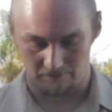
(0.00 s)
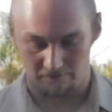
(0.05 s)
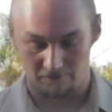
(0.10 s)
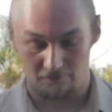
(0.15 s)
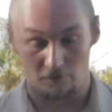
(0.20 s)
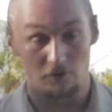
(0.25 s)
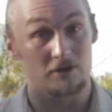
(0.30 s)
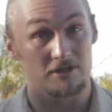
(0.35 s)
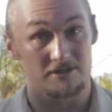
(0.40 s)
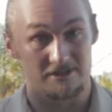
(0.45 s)

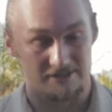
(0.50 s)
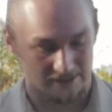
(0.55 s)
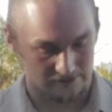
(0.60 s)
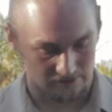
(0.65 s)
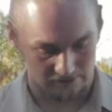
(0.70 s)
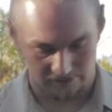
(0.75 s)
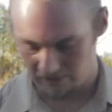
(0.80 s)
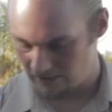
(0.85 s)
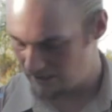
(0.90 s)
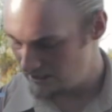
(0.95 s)
fully
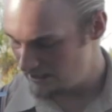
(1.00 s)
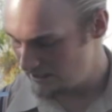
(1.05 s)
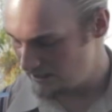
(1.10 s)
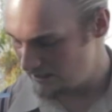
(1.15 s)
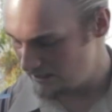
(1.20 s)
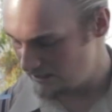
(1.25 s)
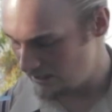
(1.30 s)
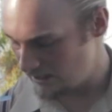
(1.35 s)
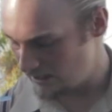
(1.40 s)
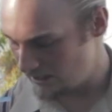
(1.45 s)
settled,
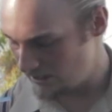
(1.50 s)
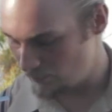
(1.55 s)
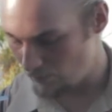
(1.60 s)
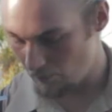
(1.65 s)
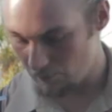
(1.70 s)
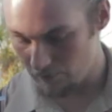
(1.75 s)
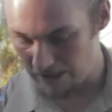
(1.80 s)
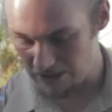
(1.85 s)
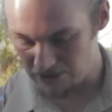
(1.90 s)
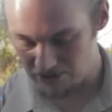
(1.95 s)

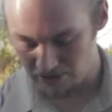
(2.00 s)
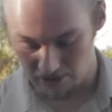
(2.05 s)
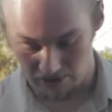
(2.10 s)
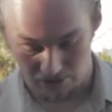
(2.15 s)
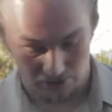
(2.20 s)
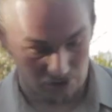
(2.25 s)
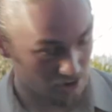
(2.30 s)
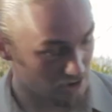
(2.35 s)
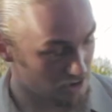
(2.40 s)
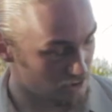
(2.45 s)
what we're actually
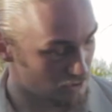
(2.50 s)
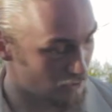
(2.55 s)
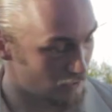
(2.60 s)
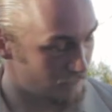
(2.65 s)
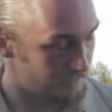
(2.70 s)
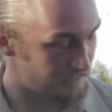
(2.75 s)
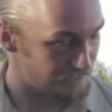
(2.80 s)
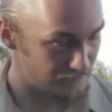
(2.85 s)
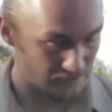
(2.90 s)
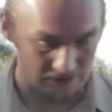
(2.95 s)
gonna do